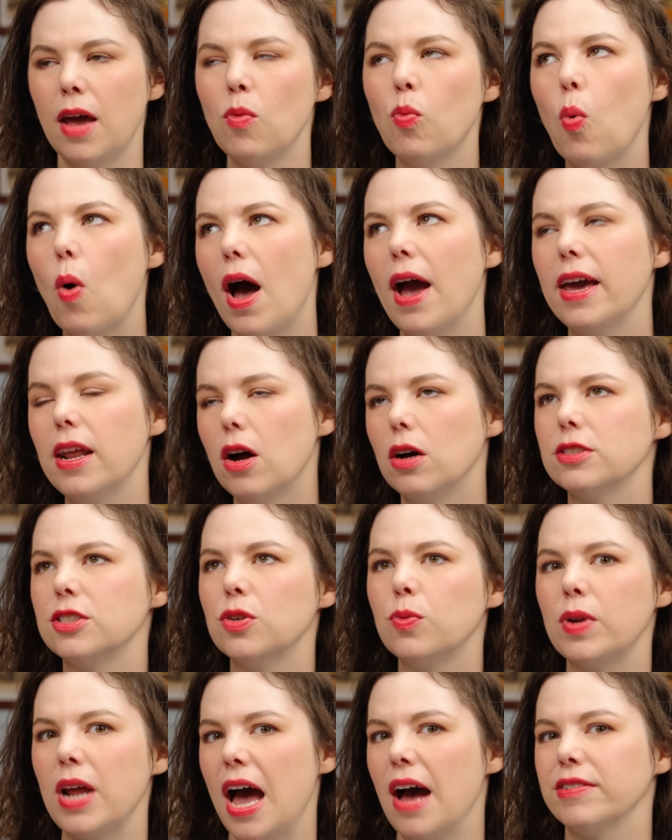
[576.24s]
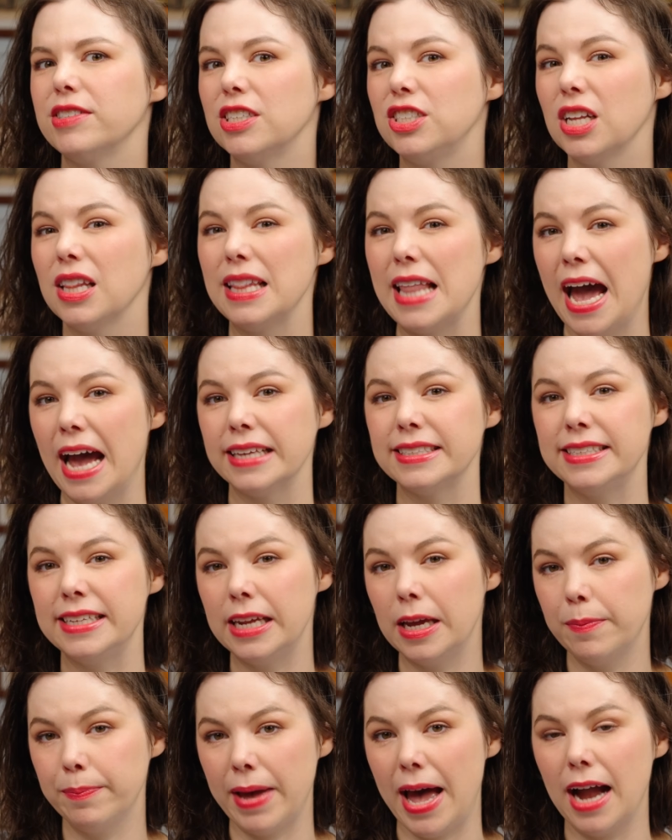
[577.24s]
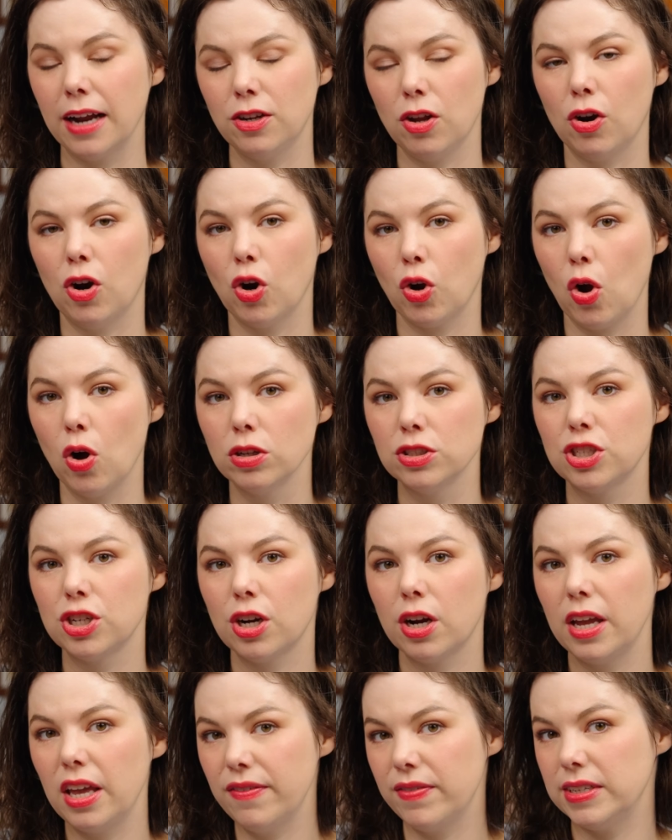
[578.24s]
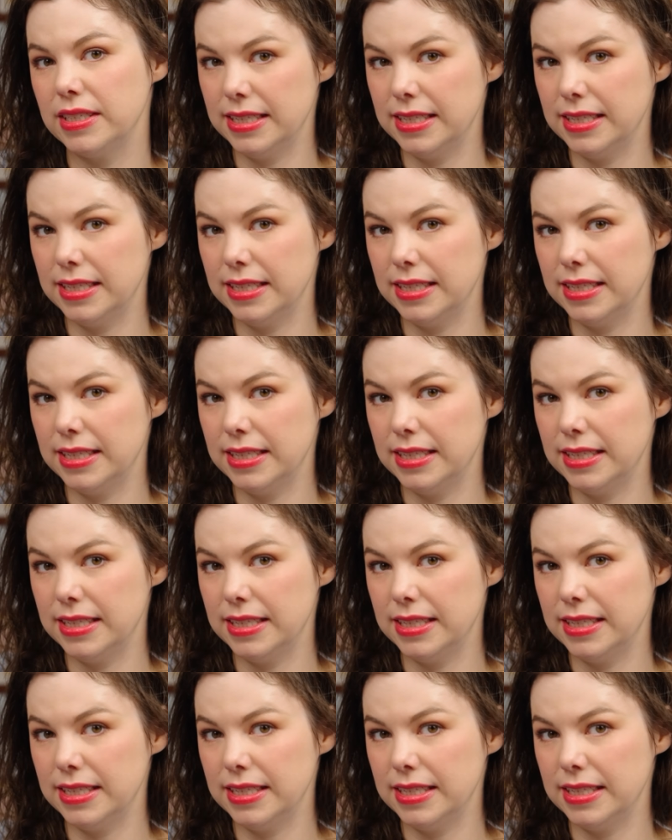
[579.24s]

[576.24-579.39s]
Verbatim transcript: and why it also would have such a lasting impact on our culture even